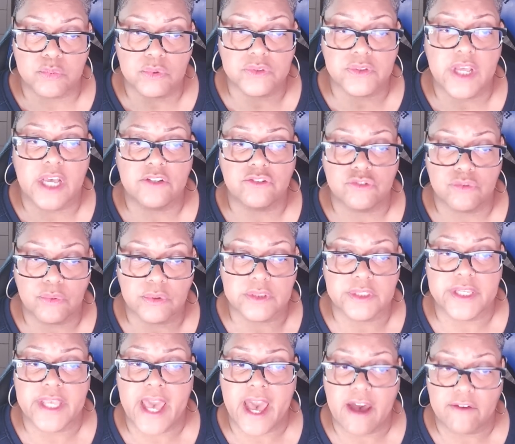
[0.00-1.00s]
will die
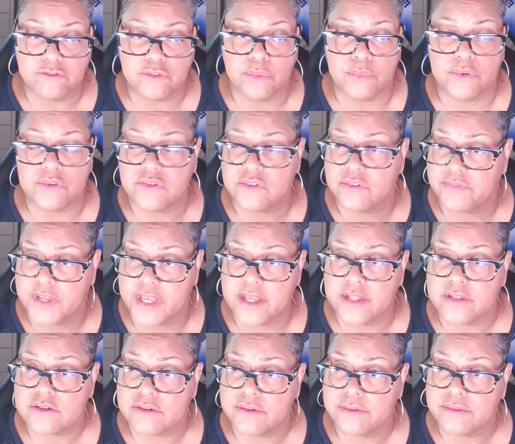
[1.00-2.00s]
shortly afterwards of
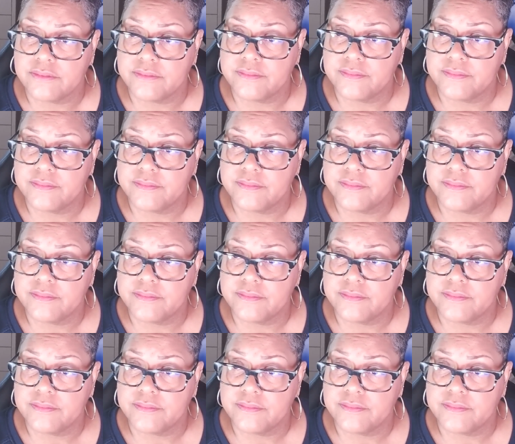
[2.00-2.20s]
cancer.